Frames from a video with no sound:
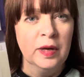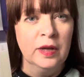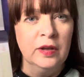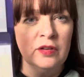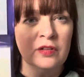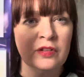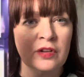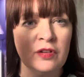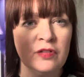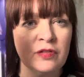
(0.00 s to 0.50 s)

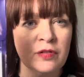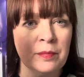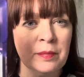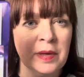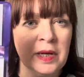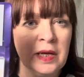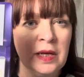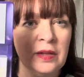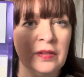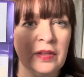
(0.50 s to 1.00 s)
so for
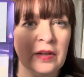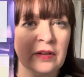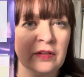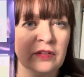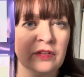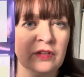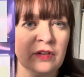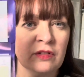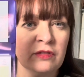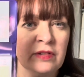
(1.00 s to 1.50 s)
me
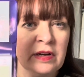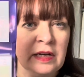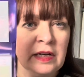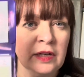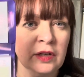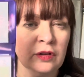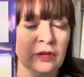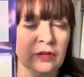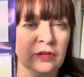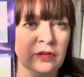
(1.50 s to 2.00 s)
that's a really
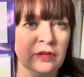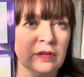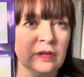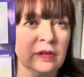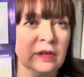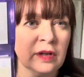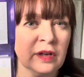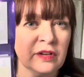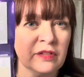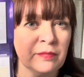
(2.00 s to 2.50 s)
good
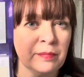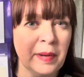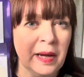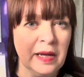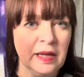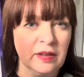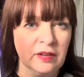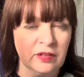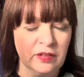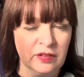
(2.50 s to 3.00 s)
kind of
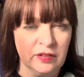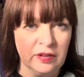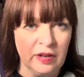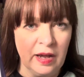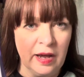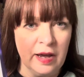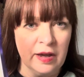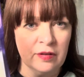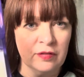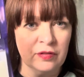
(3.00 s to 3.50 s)
base to
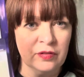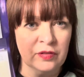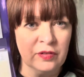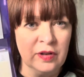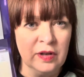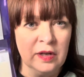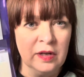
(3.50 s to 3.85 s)
have,